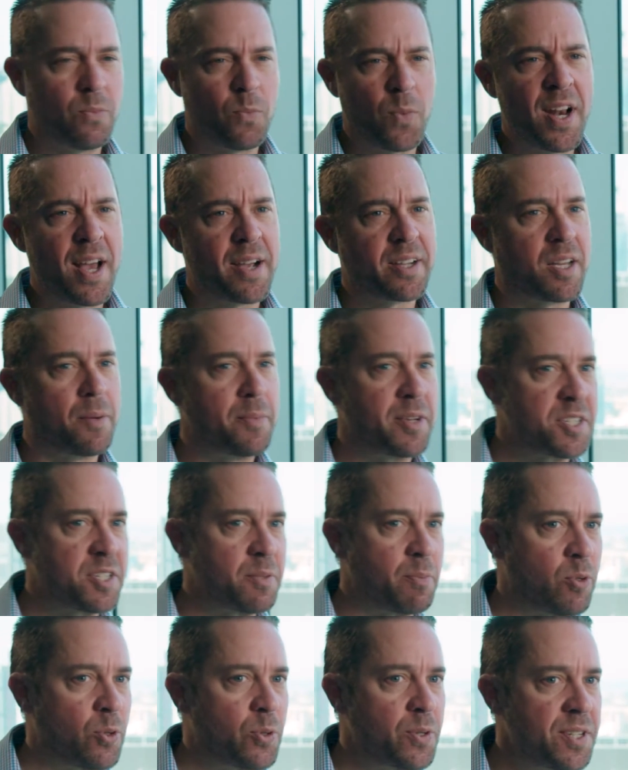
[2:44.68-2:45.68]
When Outcomex
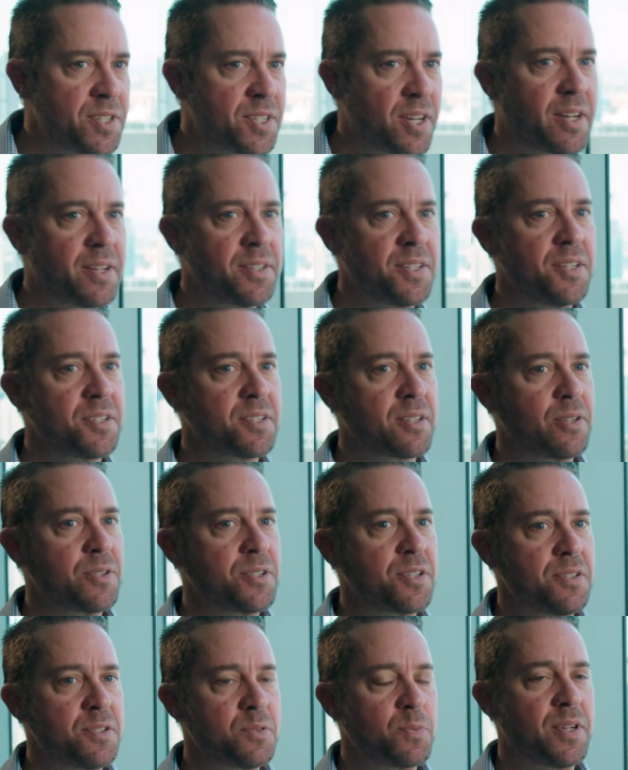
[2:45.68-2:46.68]
deploys IoT
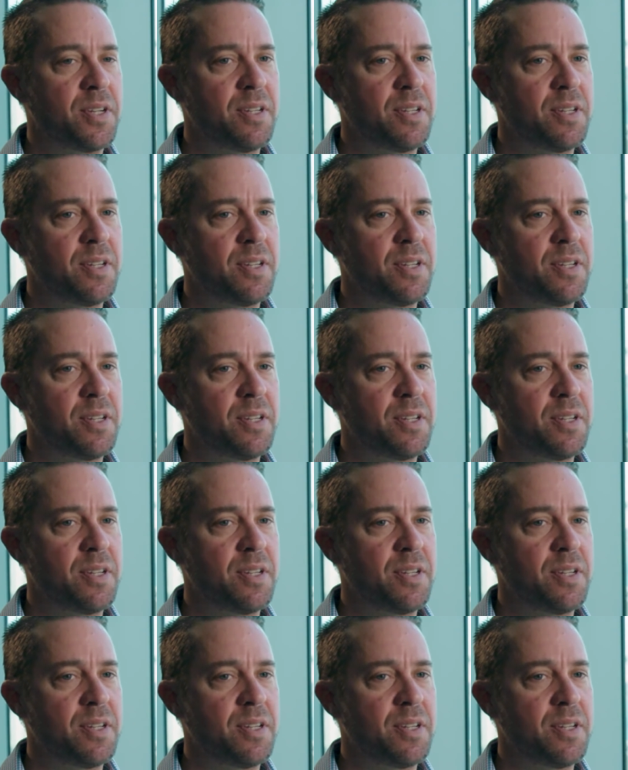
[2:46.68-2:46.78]
solutions,